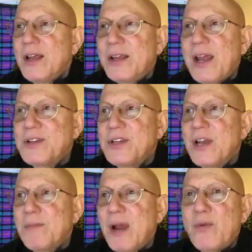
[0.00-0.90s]
gazing
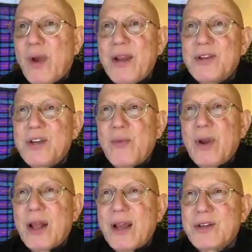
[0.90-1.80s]
at my raised and
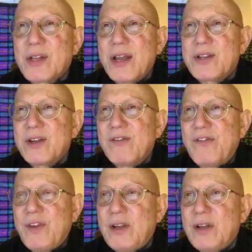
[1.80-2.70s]
relaxed legs and
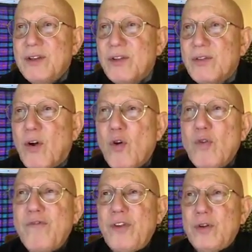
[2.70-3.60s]
feet until the whole
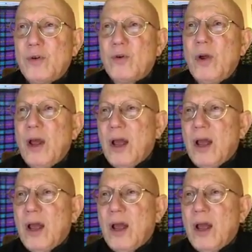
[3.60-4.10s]
view